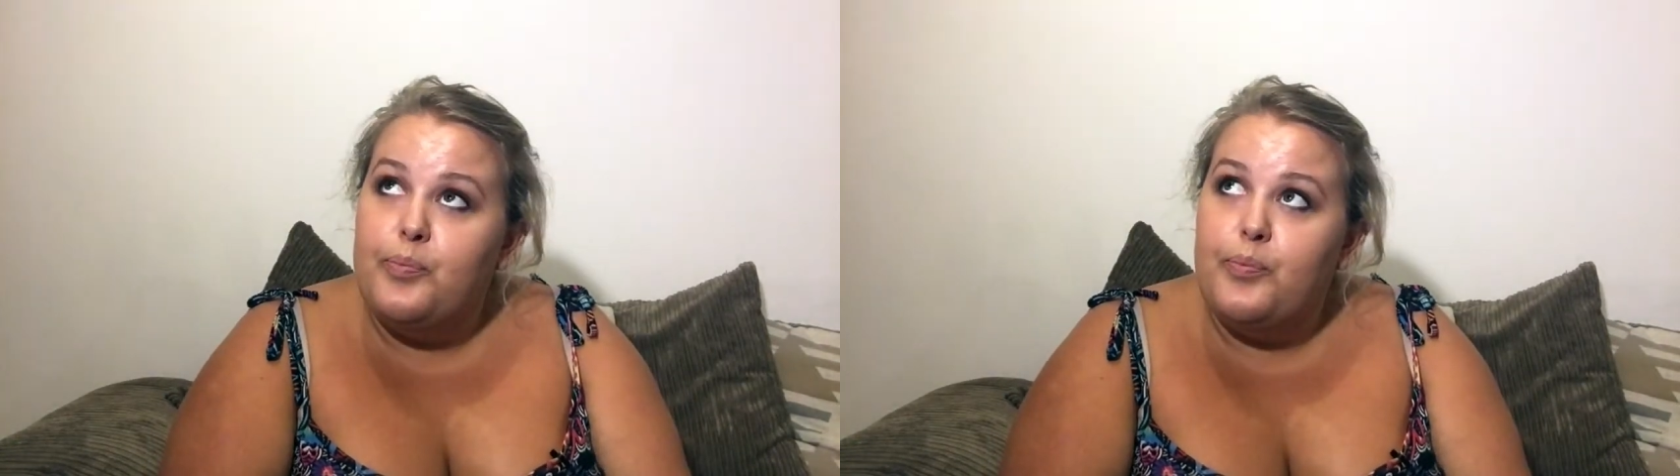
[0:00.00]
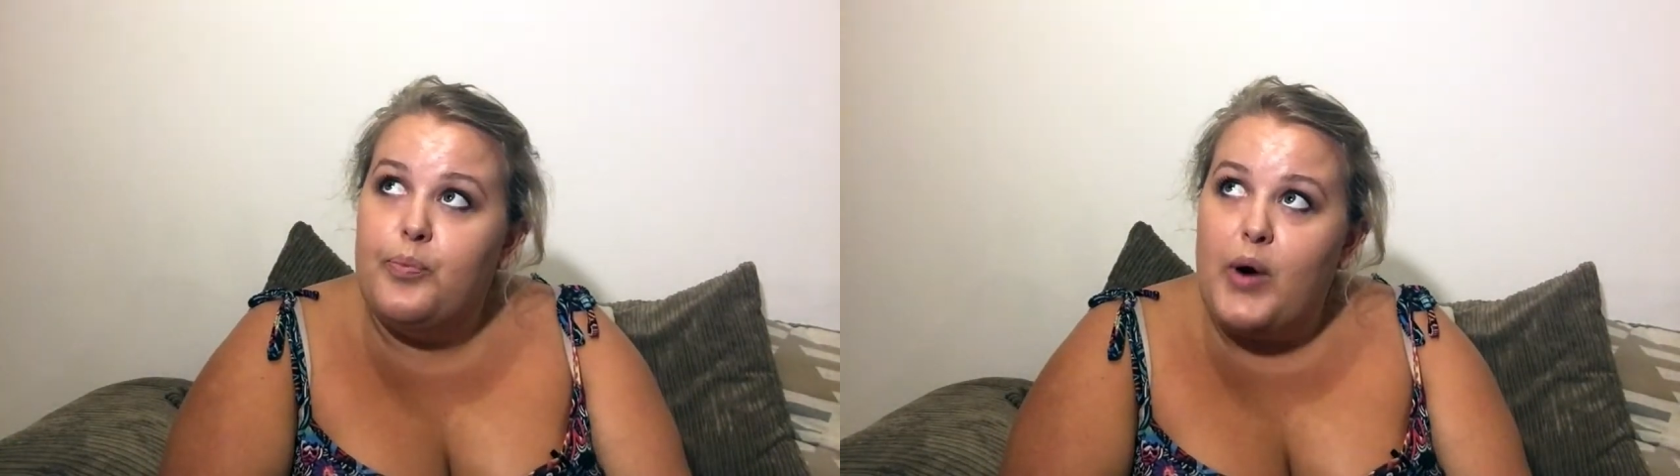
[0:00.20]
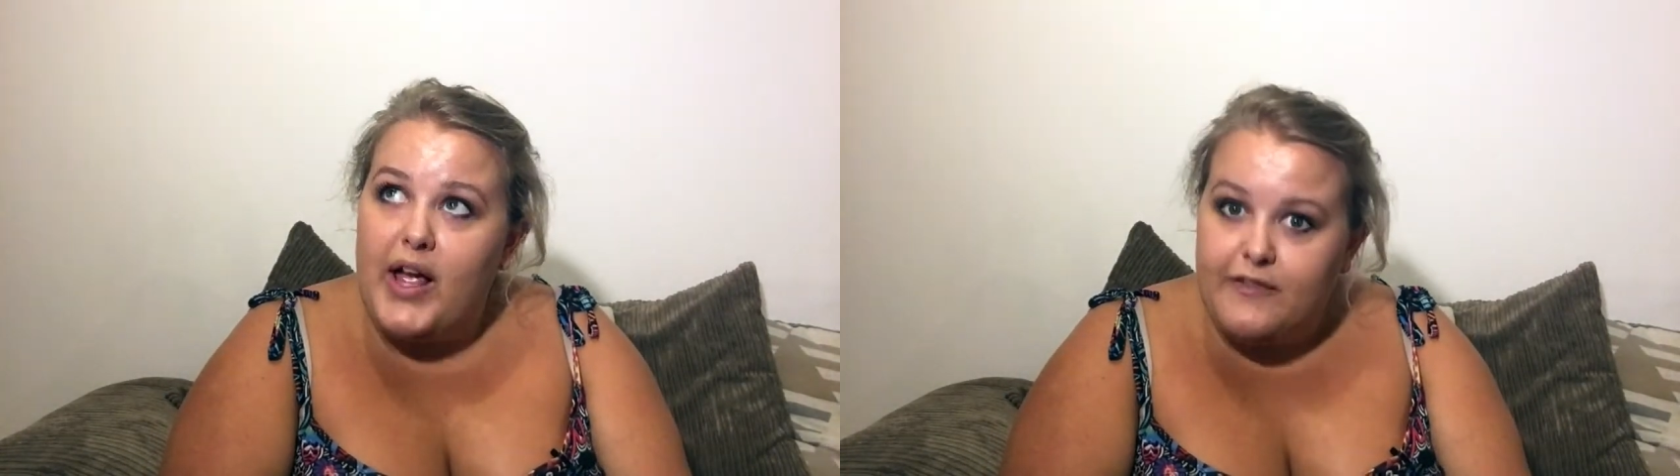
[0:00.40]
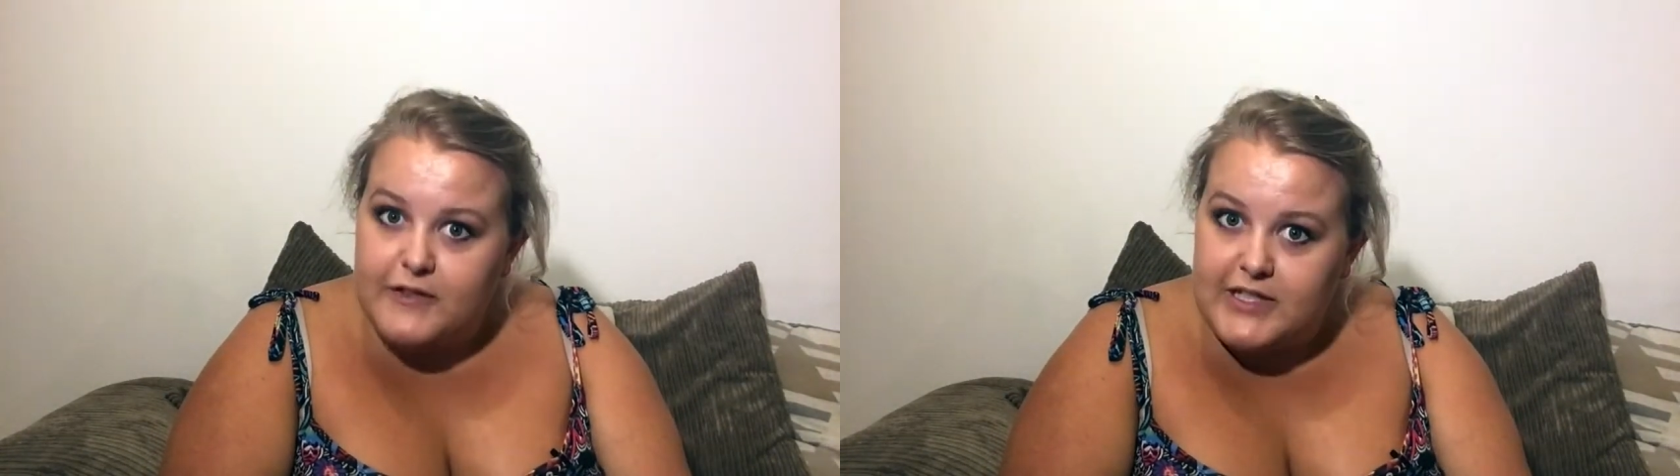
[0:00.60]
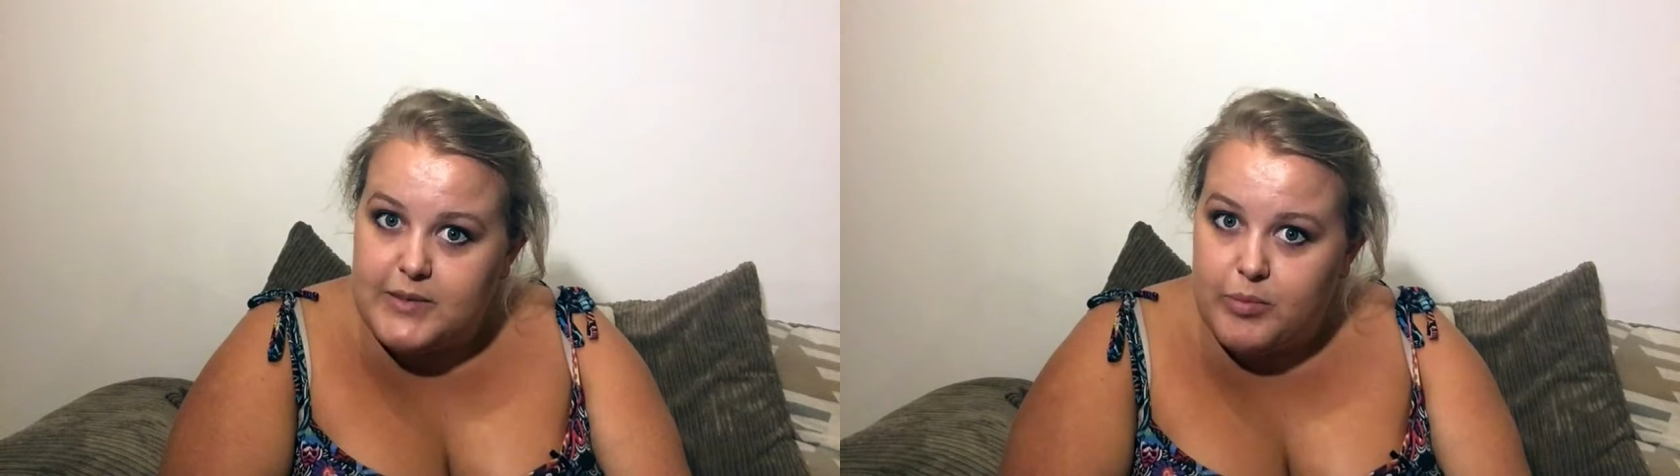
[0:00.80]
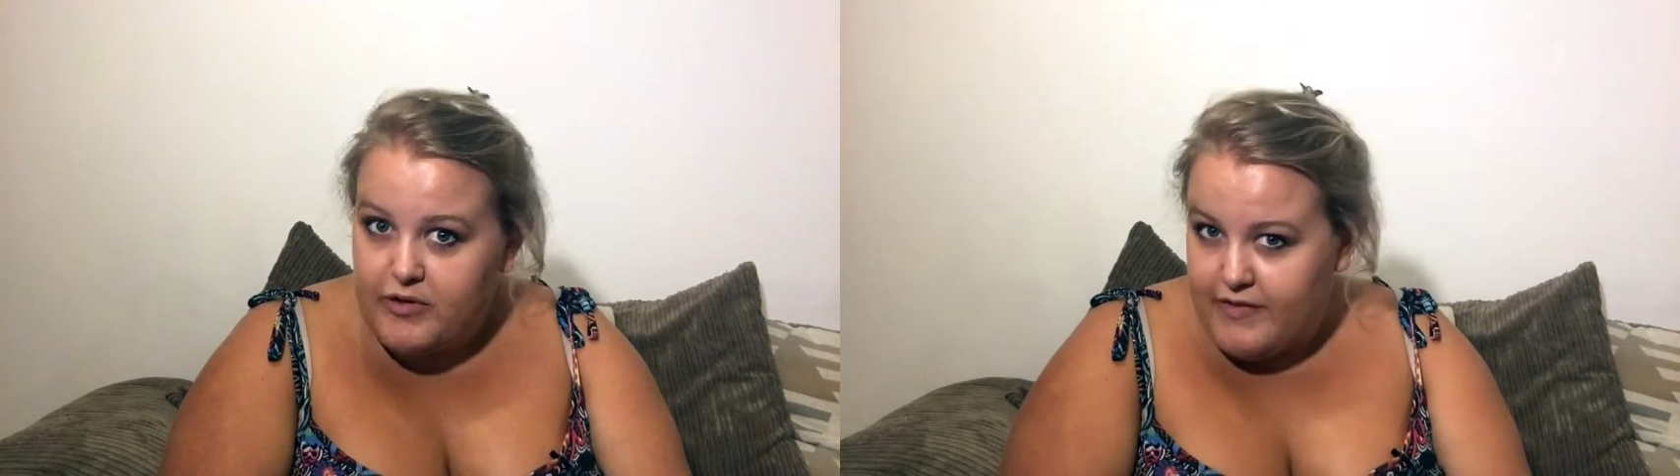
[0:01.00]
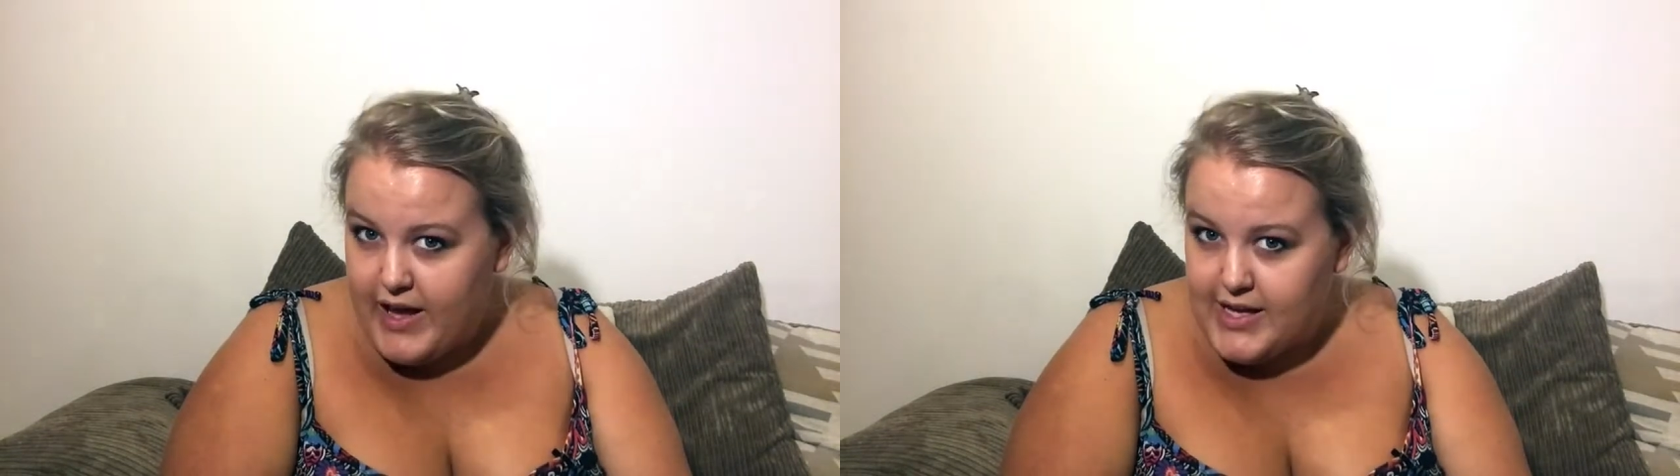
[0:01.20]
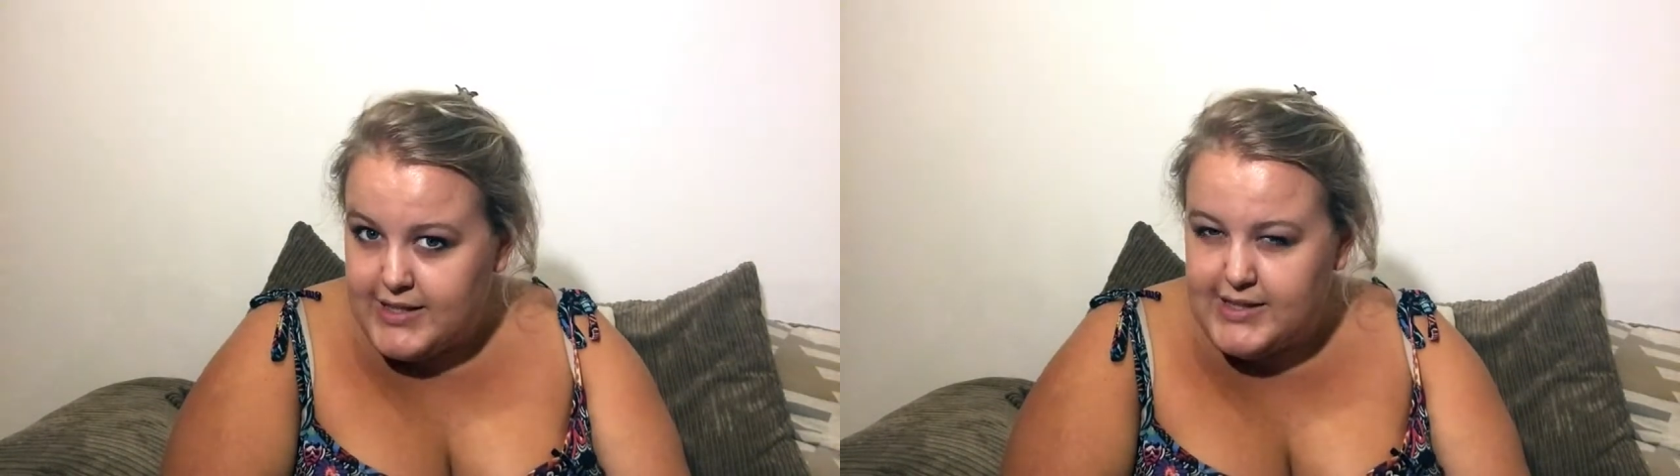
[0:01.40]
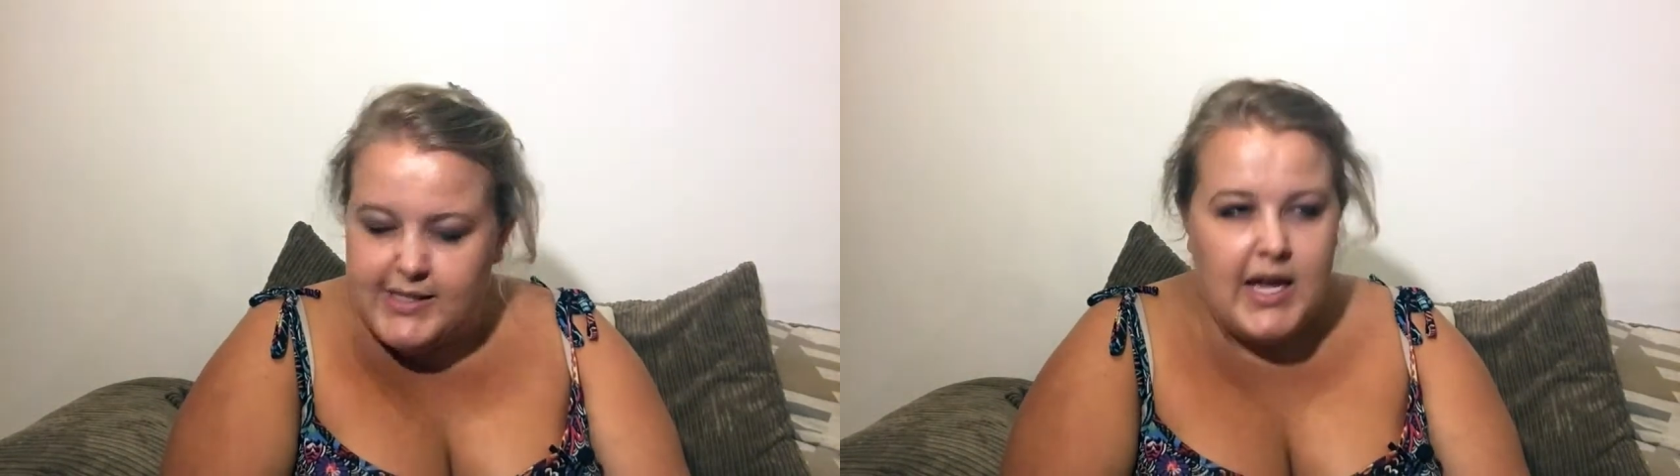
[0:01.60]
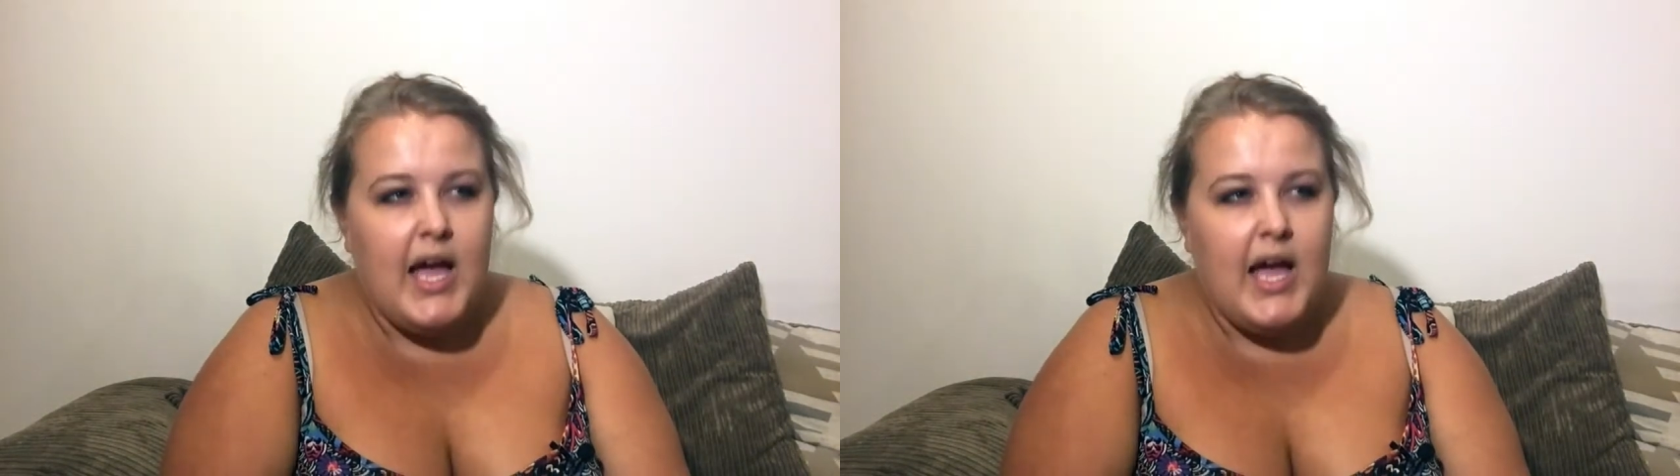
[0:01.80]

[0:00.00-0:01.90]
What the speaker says: breakfast buffets,